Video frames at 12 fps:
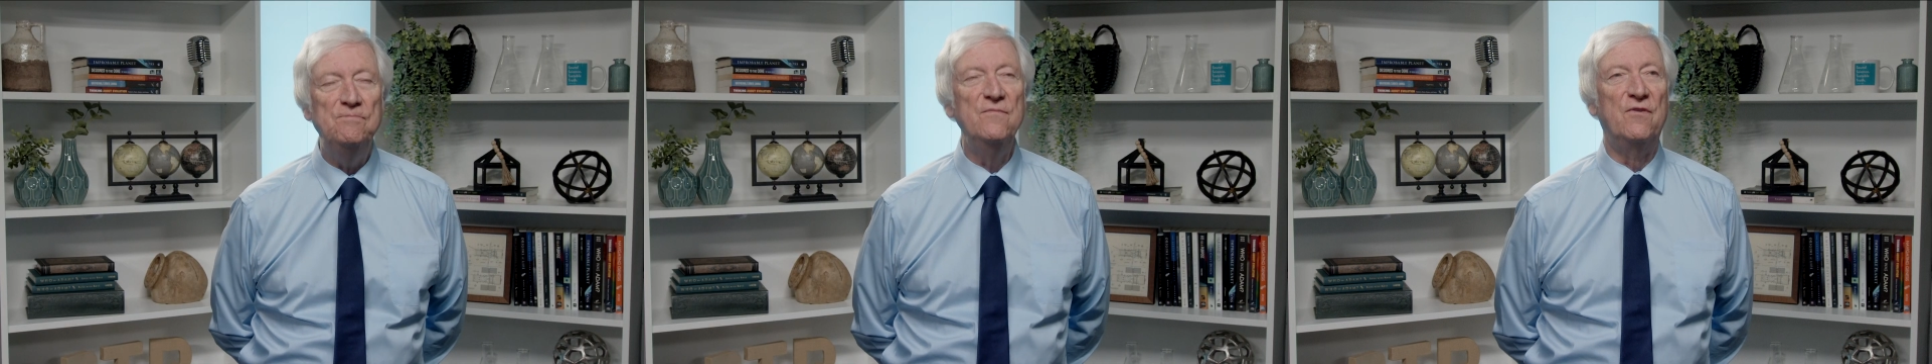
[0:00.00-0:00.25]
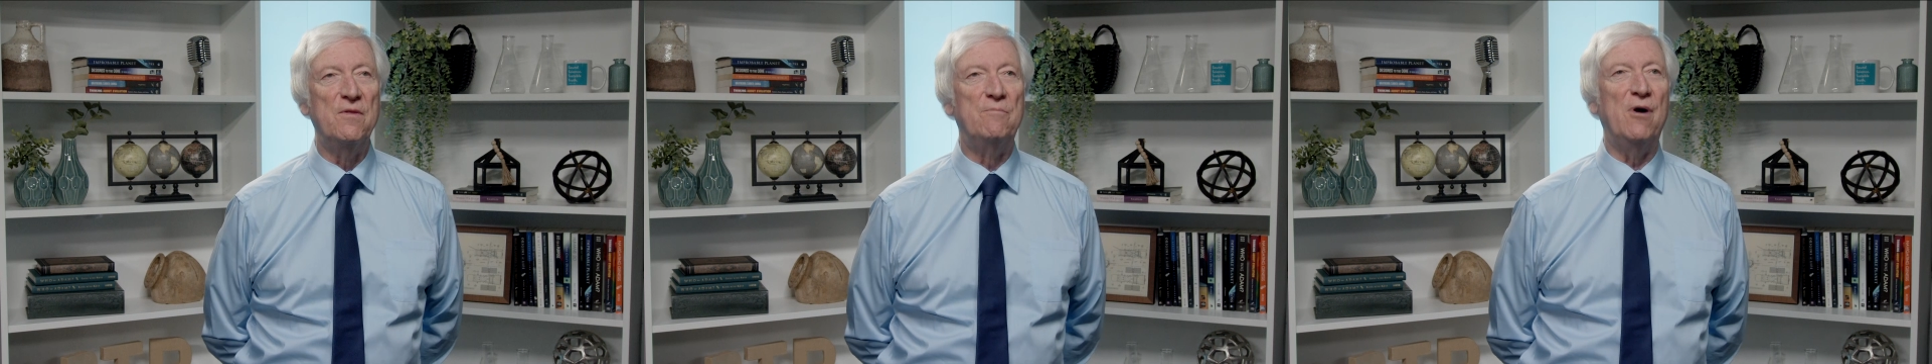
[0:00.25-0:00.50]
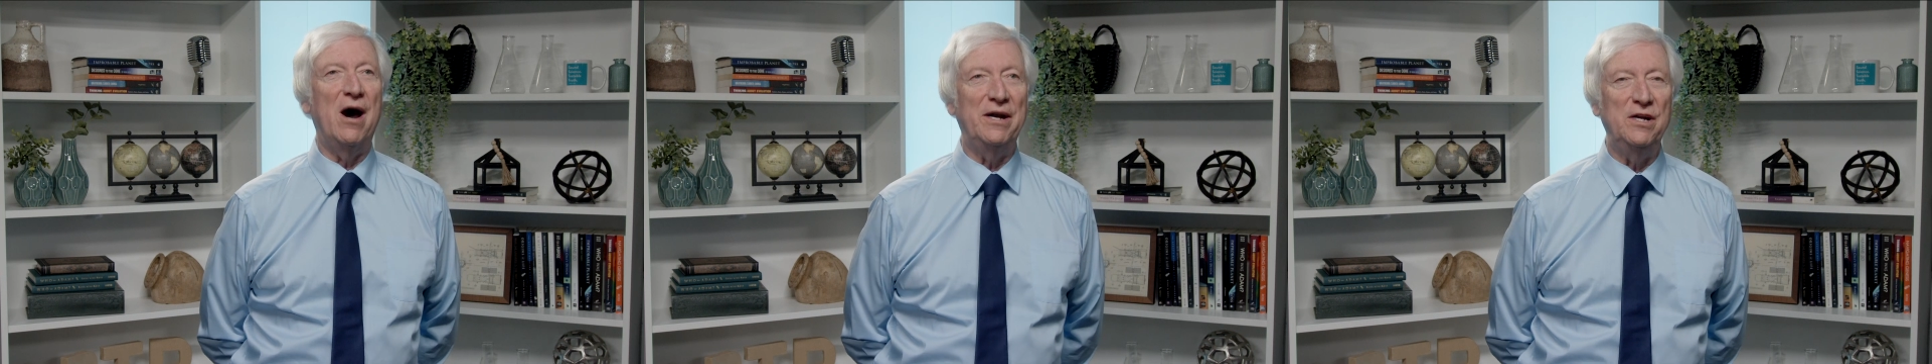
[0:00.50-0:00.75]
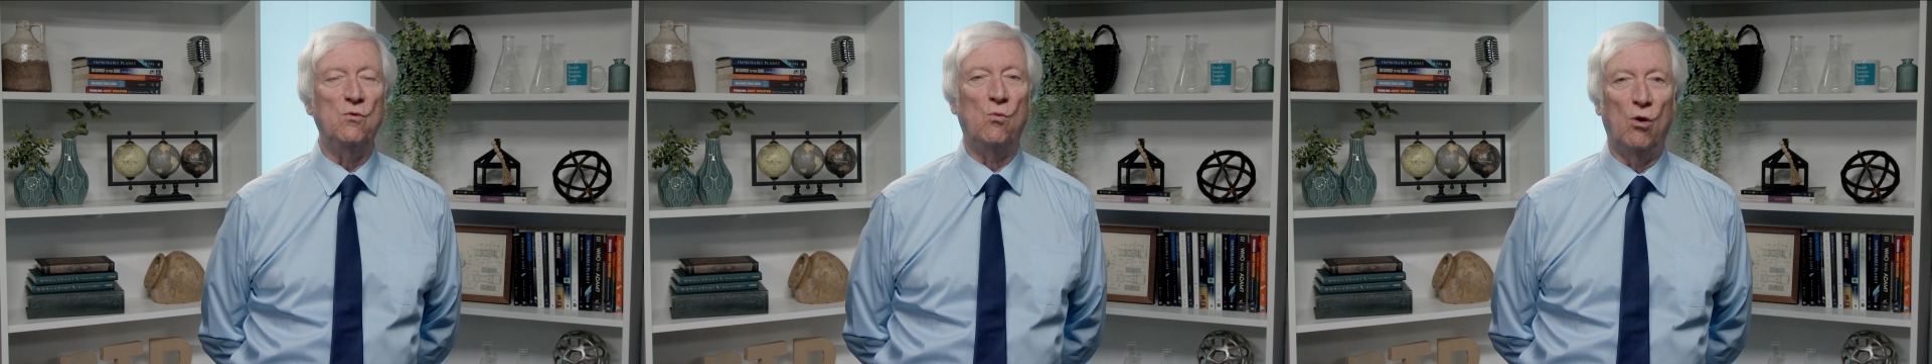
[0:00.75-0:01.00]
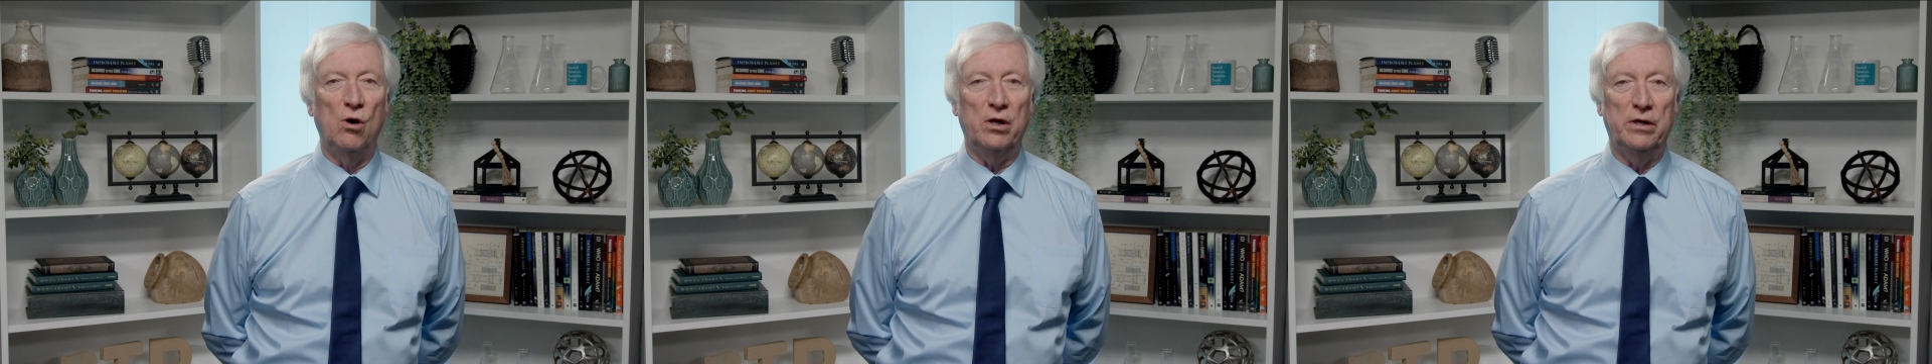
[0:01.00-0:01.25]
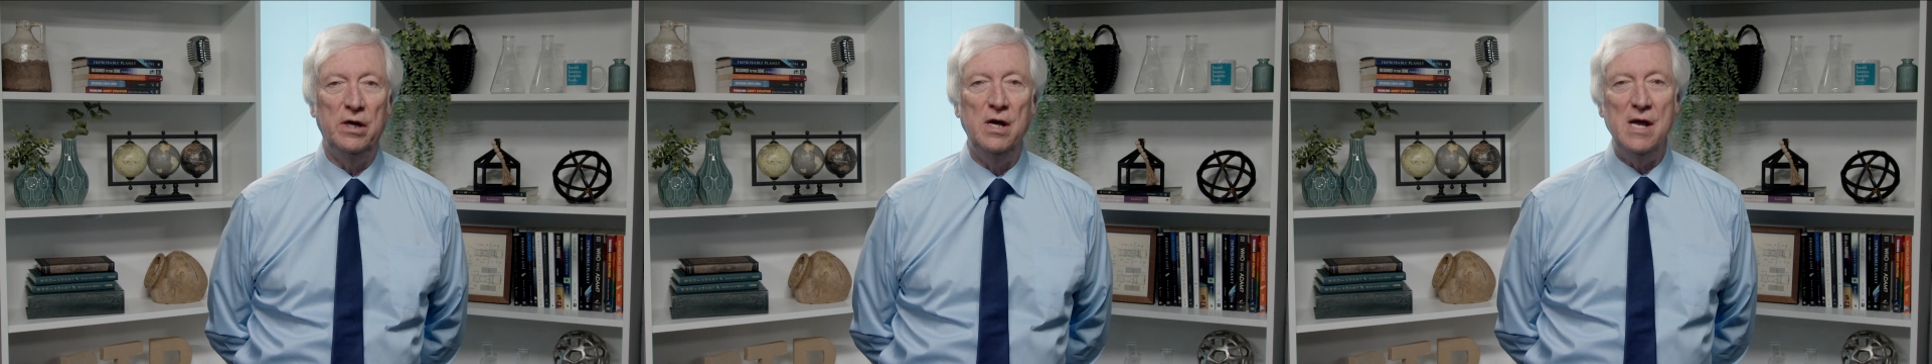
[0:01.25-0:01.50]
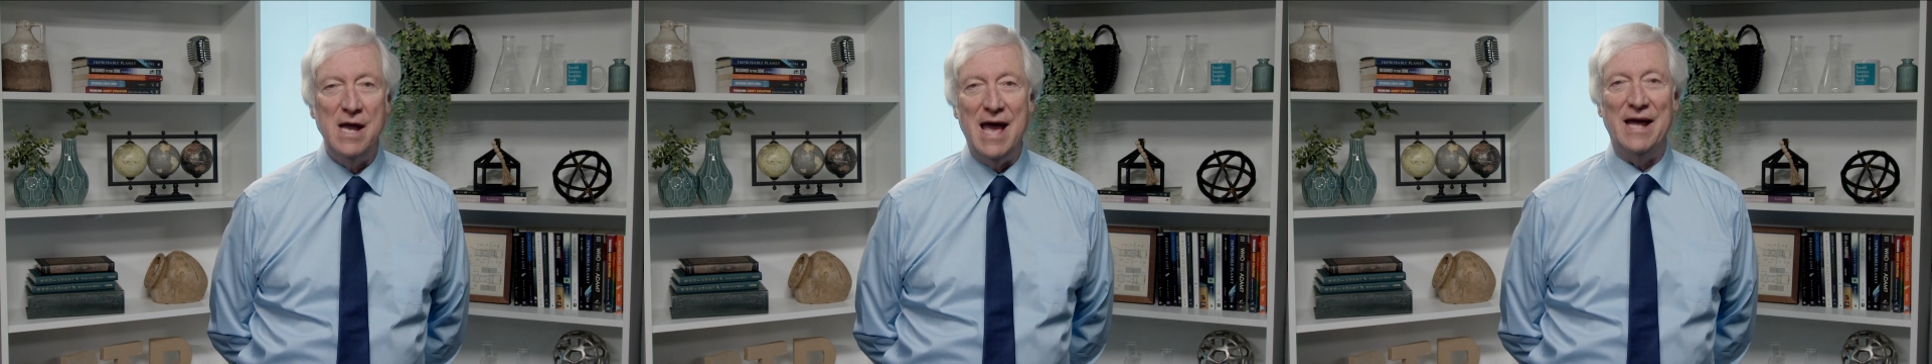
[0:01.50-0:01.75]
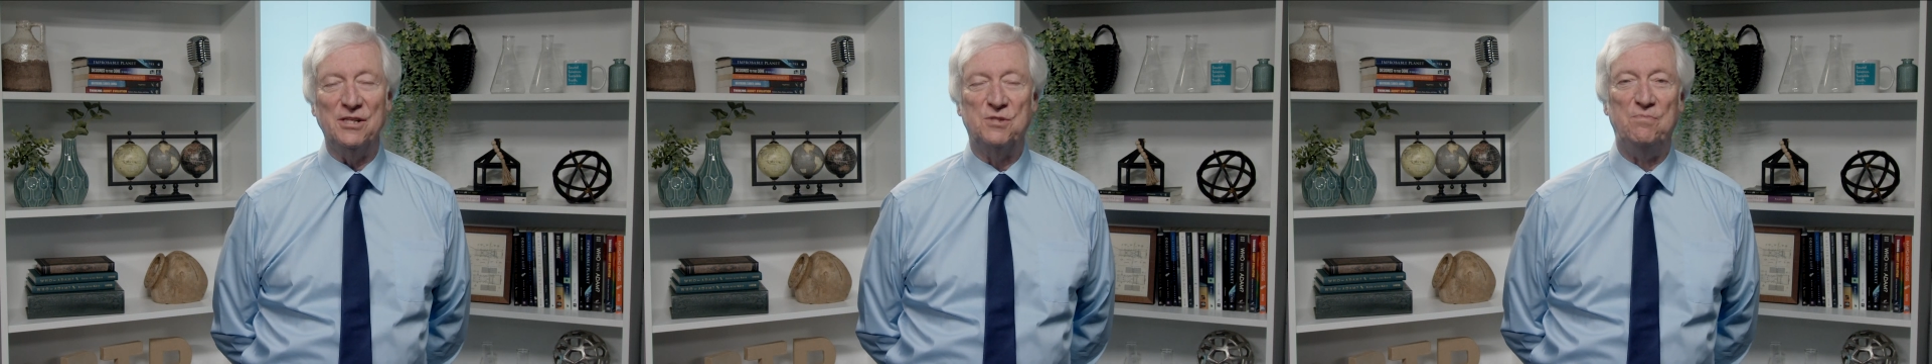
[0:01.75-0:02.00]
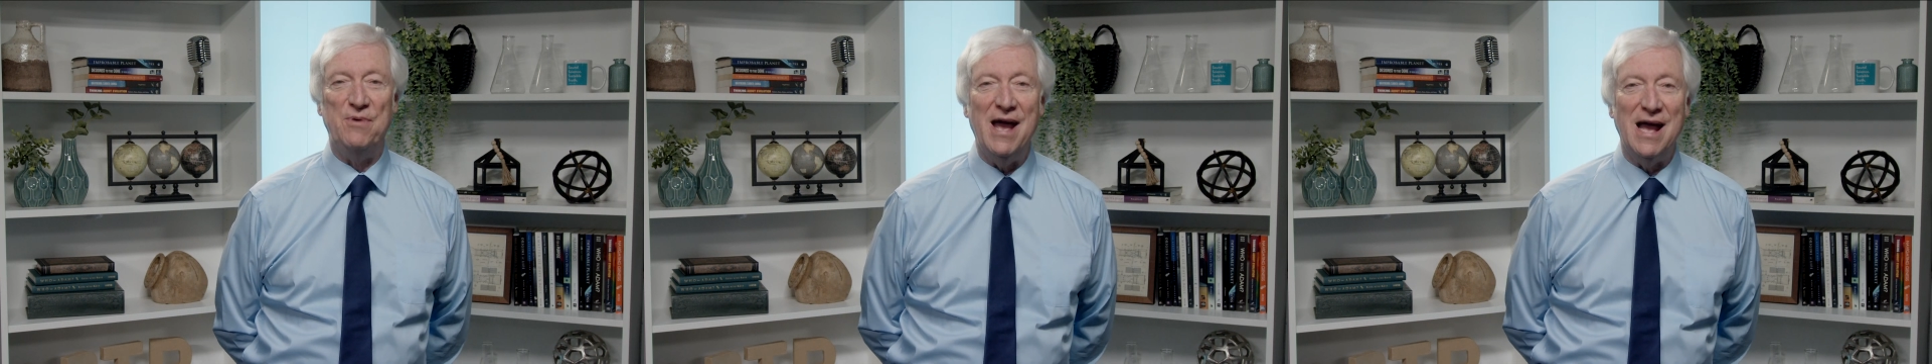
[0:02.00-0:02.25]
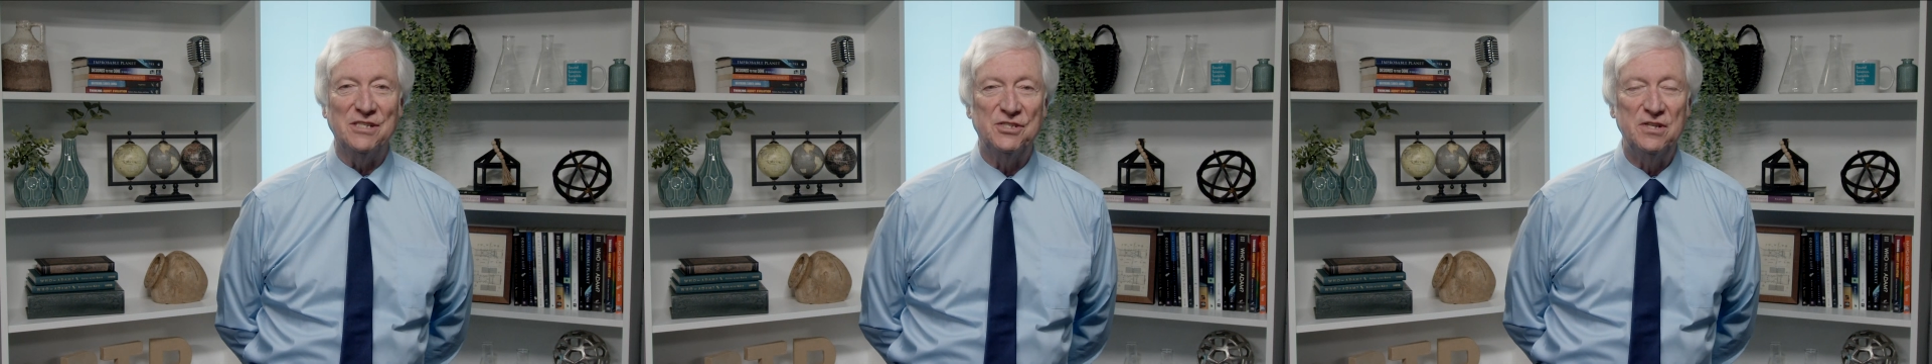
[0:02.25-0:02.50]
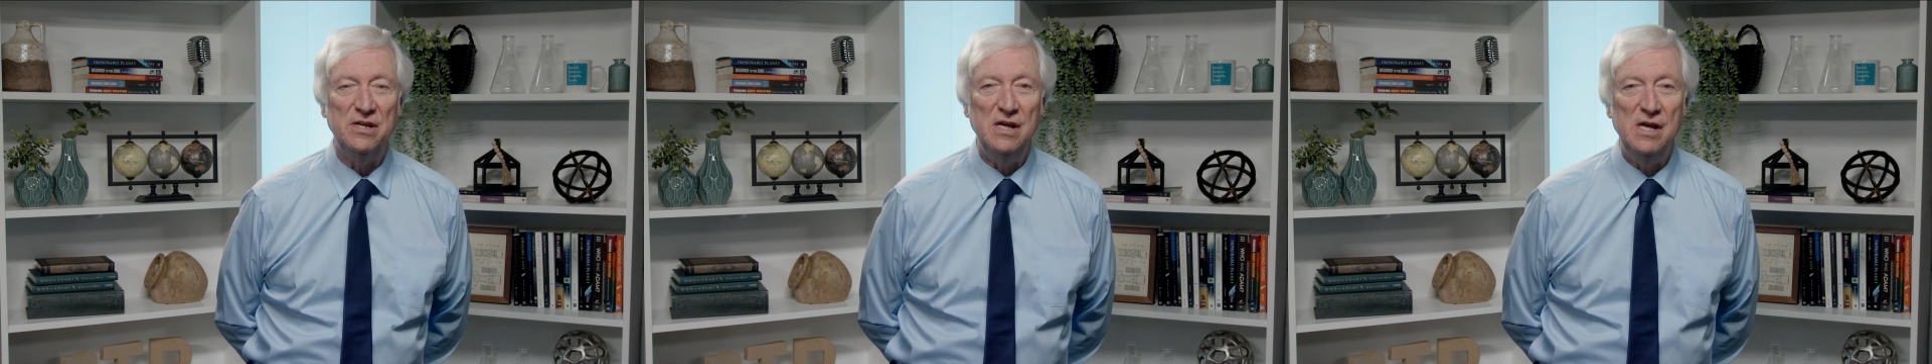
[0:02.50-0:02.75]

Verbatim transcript: for the body to work at its best.